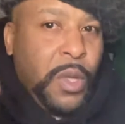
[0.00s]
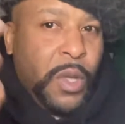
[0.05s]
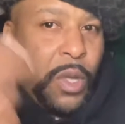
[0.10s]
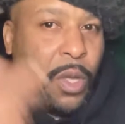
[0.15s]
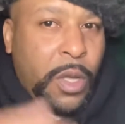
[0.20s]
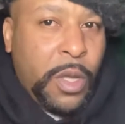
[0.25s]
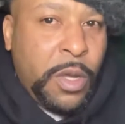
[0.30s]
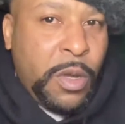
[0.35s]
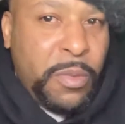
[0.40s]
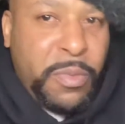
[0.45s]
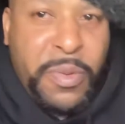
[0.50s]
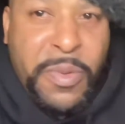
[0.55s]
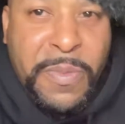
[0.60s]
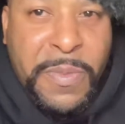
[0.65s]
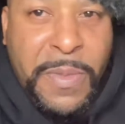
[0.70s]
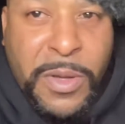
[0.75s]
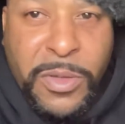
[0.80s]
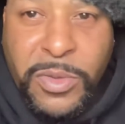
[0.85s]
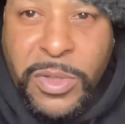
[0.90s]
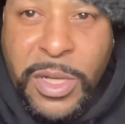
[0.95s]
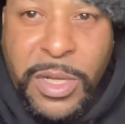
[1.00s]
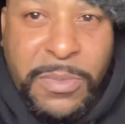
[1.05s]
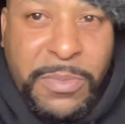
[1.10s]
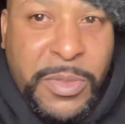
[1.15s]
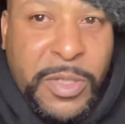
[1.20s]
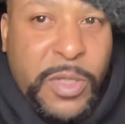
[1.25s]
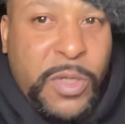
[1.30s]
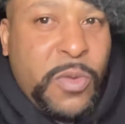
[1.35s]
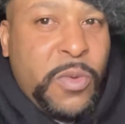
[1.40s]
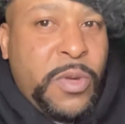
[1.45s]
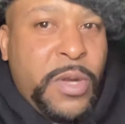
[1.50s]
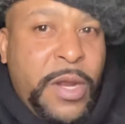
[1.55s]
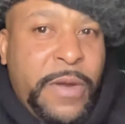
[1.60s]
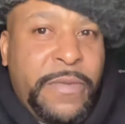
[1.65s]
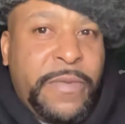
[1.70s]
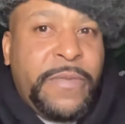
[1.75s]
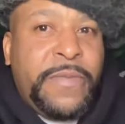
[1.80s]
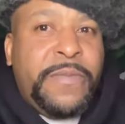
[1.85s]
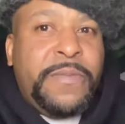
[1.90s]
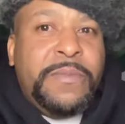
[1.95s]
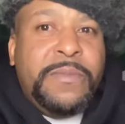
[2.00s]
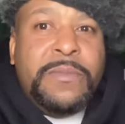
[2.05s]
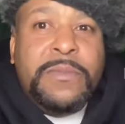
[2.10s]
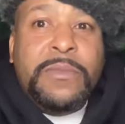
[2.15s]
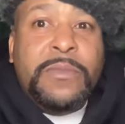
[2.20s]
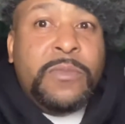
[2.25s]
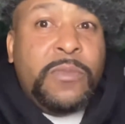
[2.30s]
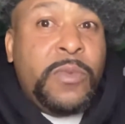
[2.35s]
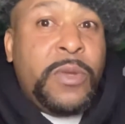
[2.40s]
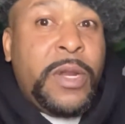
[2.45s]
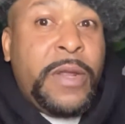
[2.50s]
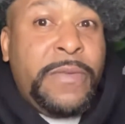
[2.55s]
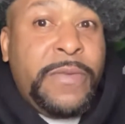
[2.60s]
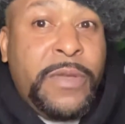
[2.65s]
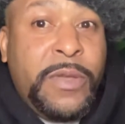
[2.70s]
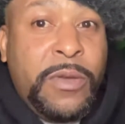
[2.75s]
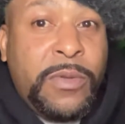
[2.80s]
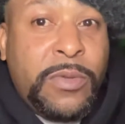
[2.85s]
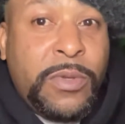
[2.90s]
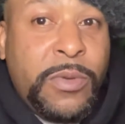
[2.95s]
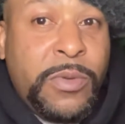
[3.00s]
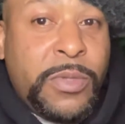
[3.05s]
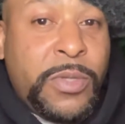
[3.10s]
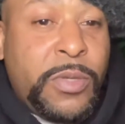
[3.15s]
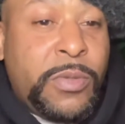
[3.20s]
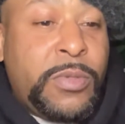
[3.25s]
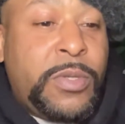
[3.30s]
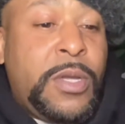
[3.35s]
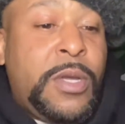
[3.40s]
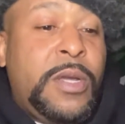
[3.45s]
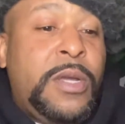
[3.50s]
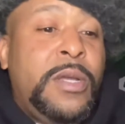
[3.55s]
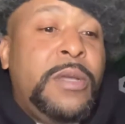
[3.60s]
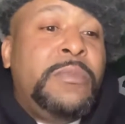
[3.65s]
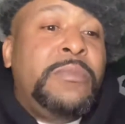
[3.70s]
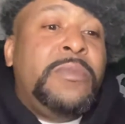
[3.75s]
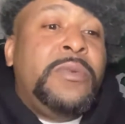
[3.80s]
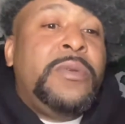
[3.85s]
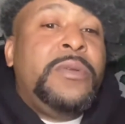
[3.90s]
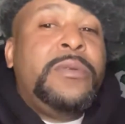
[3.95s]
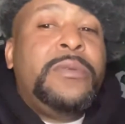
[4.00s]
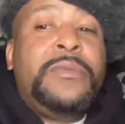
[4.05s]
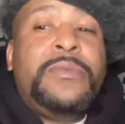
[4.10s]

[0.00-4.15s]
I don't promote nothing but do whatever the... Whatever you gonna do with your time, bro.